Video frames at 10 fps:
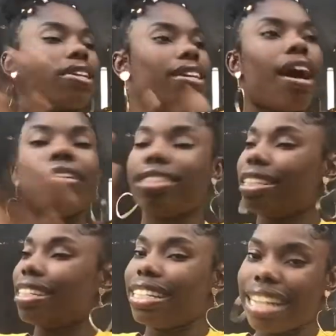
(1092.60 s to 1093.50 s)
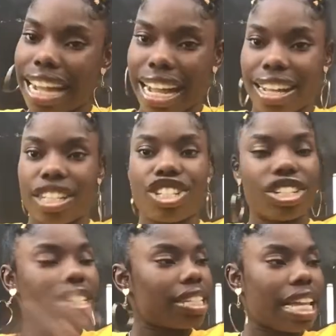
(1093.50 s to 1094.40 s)
Y'all did not
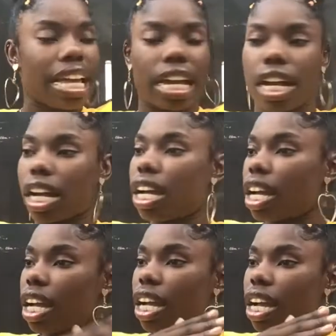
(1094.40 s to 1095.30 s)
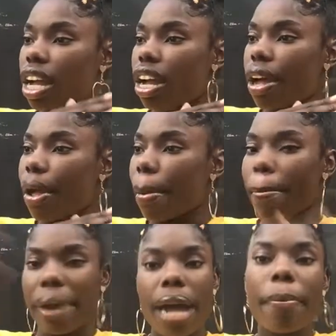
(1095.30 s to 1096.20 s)
just like
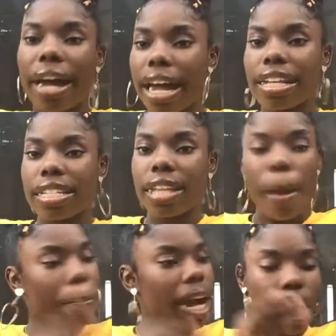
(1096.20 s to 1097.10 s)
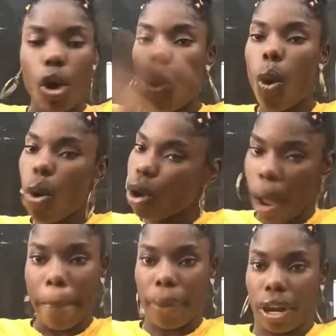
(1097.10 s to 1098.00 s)
bypass my whole
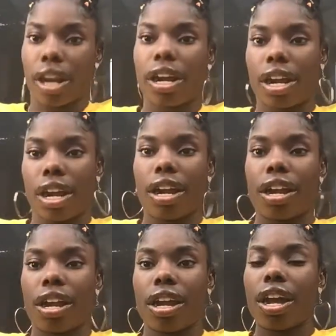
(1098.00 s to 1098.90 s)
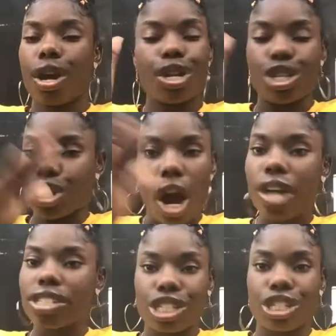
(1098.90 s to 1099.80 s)
number.
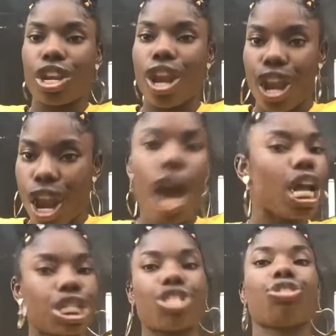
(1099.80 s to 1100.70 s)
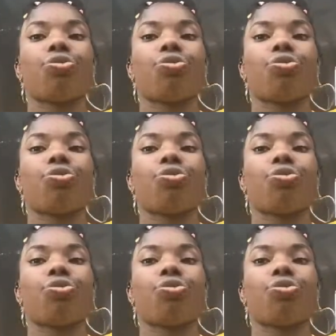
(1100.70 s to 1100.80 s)
Y'all did not just